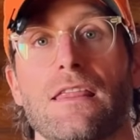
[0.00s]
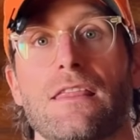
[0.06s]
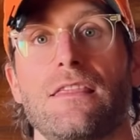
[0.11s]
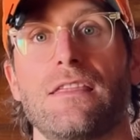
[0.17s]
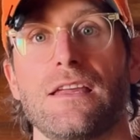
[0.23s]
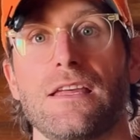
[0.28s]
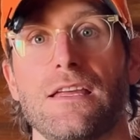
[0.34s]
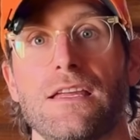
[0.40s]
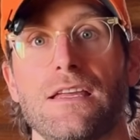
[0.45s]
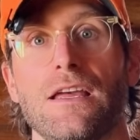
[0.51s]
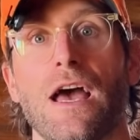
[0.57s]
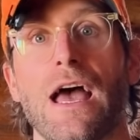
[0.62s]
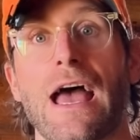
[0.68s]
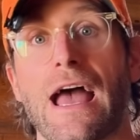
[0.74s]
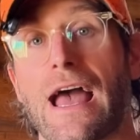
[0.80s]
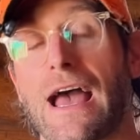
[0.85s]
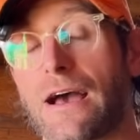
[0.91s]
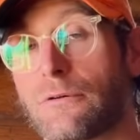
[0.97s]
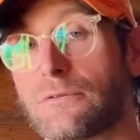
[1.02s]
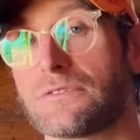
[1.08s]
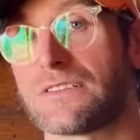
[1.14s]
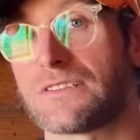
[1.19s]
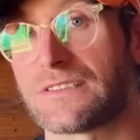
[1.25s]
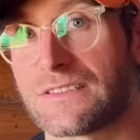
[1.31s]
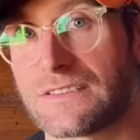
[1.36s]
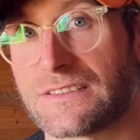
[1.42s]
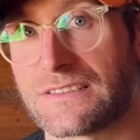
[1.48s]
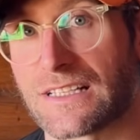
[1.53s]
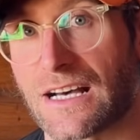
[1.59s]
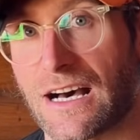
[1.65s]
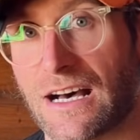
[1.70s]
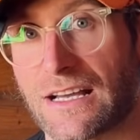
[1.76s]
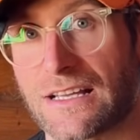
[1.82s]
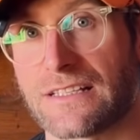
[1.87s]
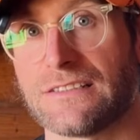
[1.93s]
the Ounce
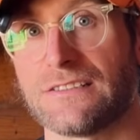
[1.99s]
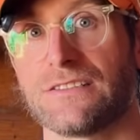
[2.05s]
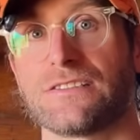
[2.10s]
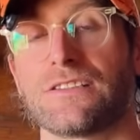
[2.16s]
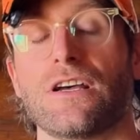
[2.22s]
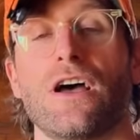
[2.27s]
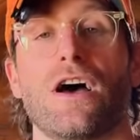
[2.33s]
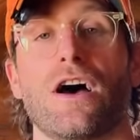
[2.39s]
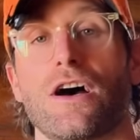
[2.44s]
Designs